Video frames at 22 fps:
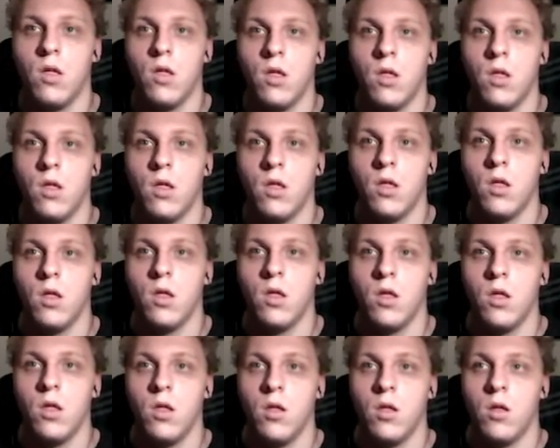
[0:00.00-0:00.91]

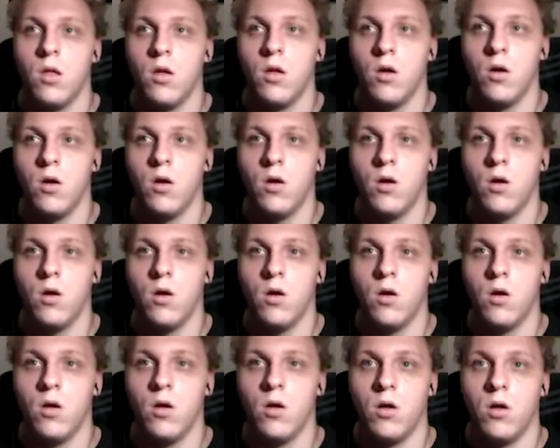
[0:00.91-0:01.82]

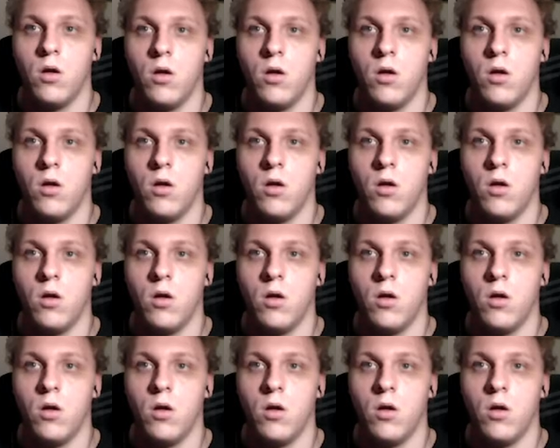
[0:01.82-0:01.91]
No one is speaking in this clip.